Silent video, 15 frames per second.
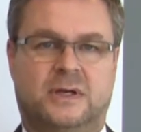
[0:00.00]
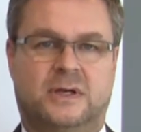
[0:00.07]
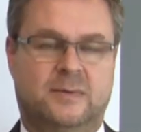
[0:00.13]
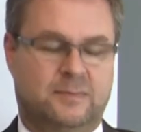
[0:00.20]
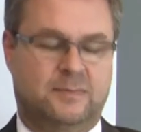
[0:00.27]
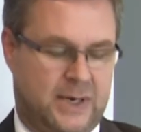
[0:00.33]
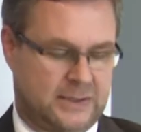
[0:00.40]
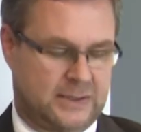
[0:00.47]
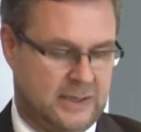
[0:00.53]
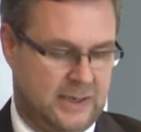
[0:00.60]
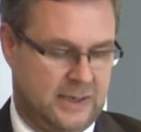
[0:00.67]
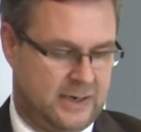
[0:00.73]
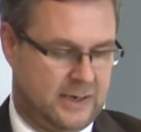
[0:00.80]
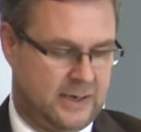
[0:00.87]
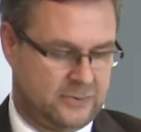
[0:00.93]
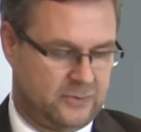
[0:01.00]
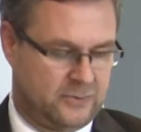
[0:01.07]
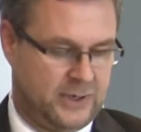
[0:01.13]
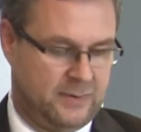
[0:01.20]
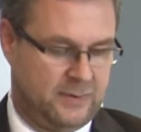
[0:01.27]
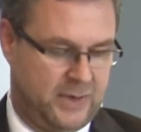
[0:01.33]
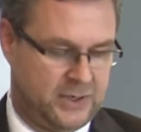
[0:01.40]
impact and how to
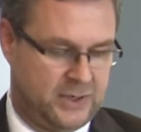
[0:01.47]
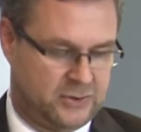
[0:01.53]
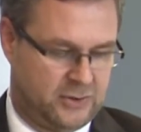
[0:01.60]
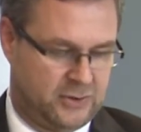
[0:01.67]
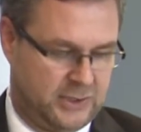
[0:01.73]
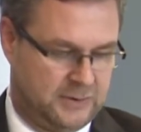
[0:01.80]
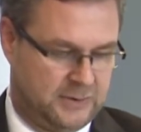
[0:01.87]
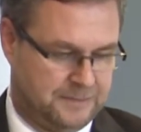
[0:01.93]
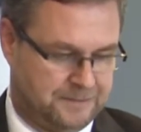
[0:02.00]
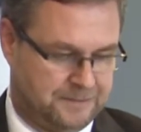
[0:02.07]
really measure it.